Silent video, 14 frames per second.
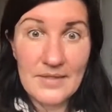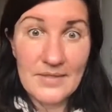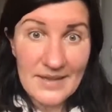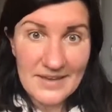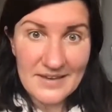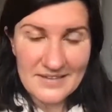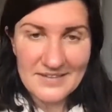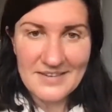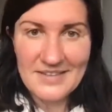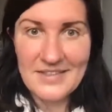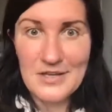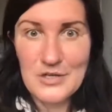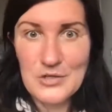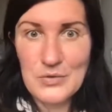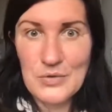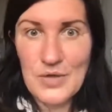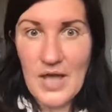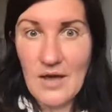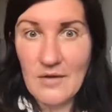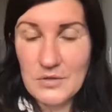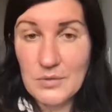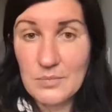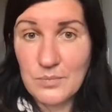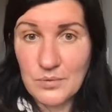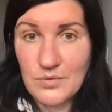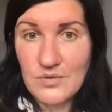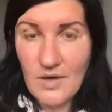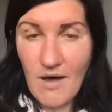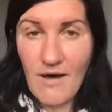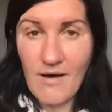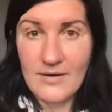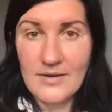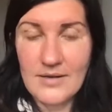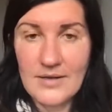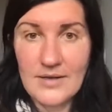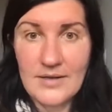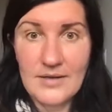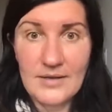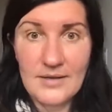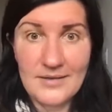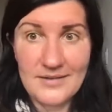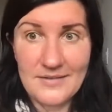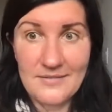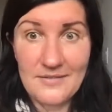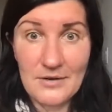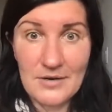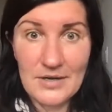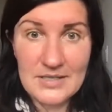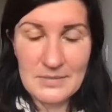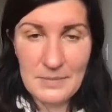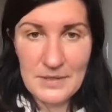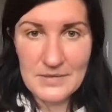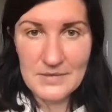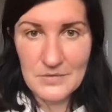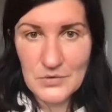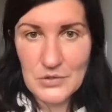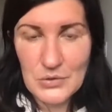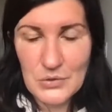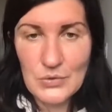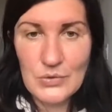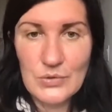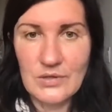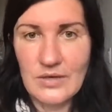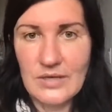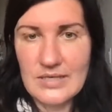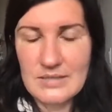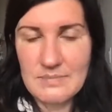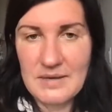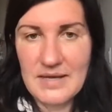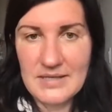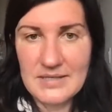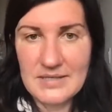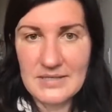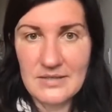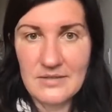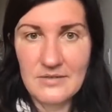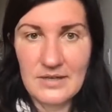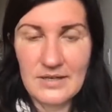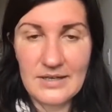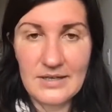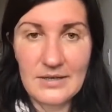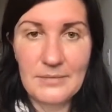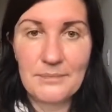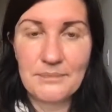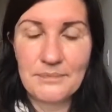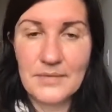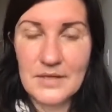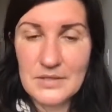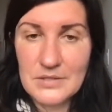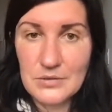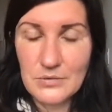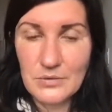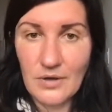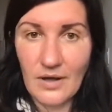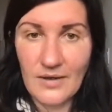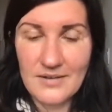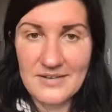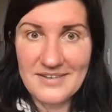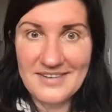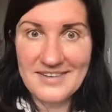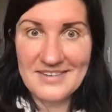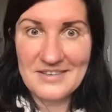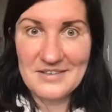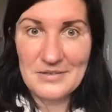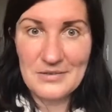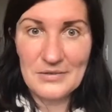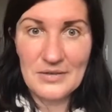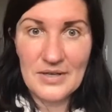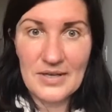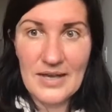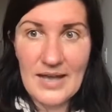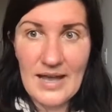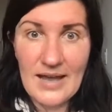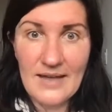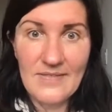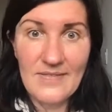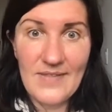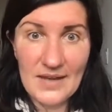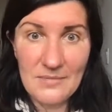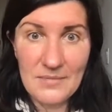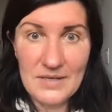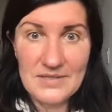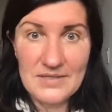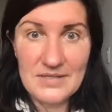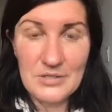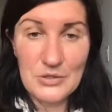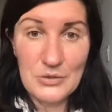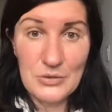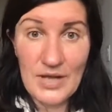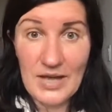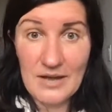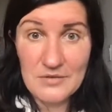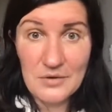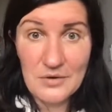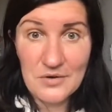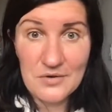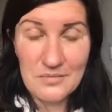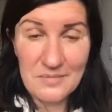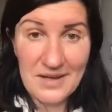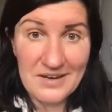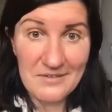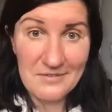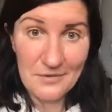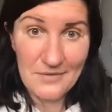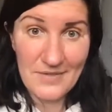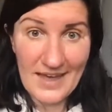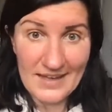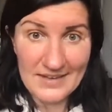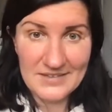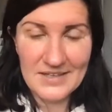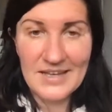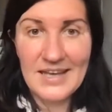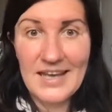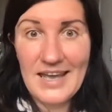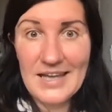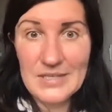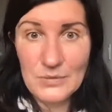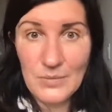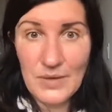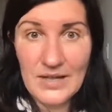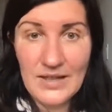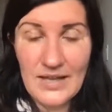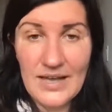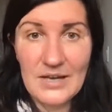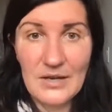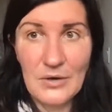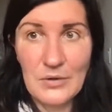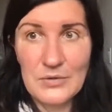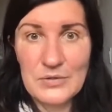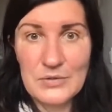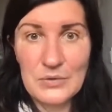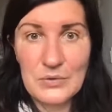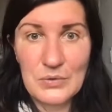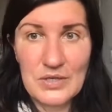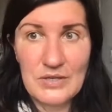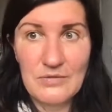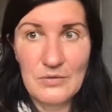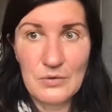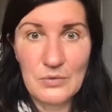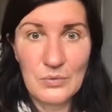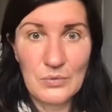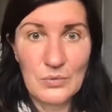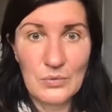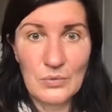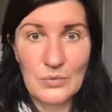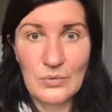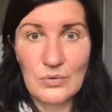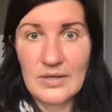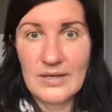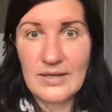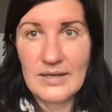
think that you have to put on very expensive shoes or expensive suit on you, and that means that you have to earn money for that as well. And also if you